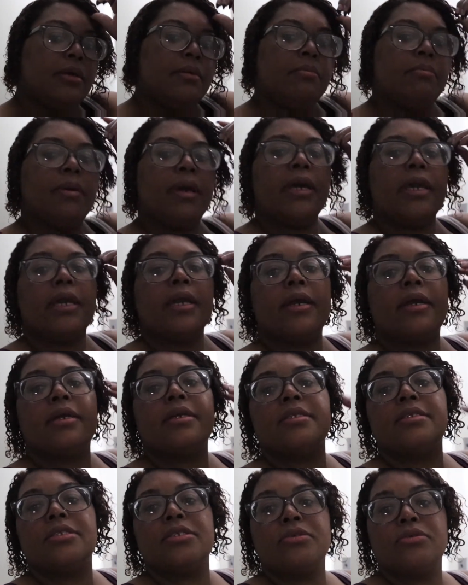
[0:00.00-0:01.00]
My hair
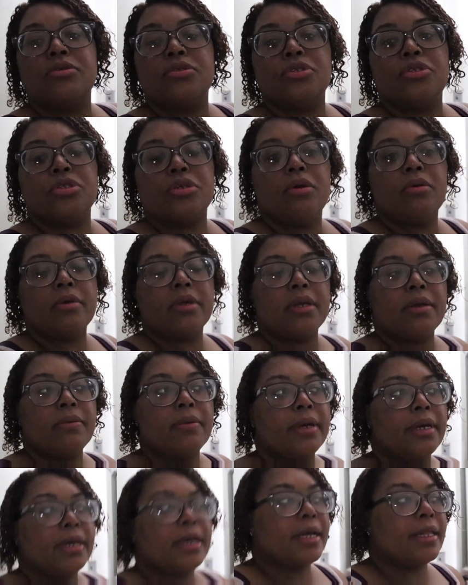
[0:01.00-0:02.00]
is still soaking
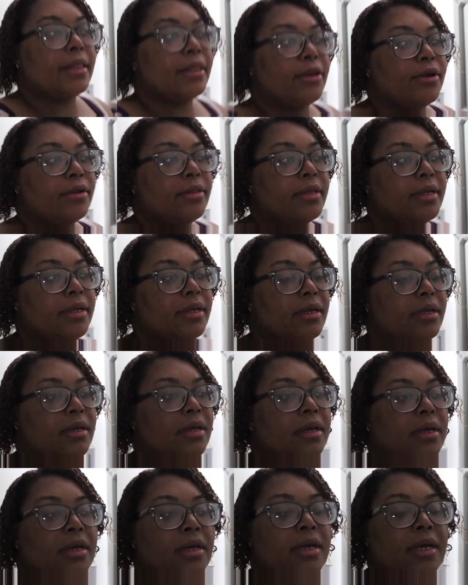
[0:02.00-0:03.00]
wet. I literally
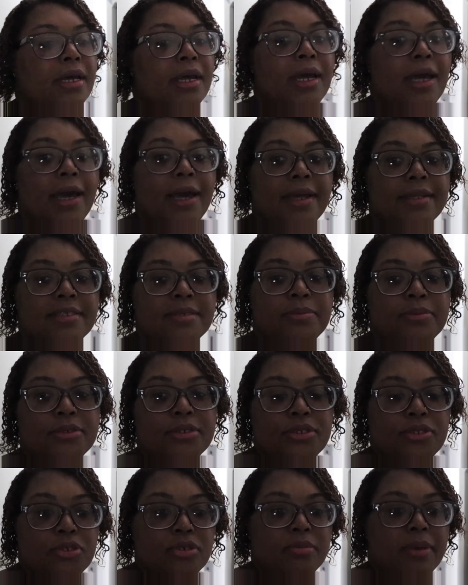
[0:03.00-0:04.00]
had to
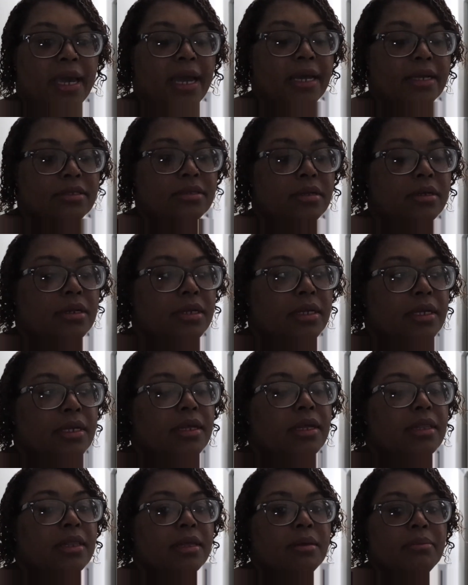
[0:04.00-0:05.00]
put two bags on
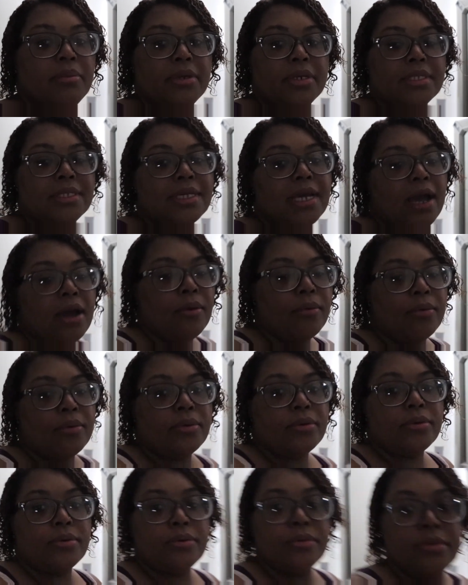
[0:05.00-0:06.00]
it and then put a
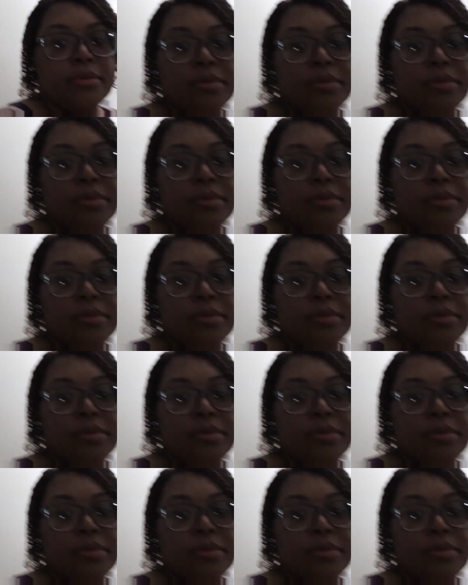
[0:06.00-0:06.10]
towel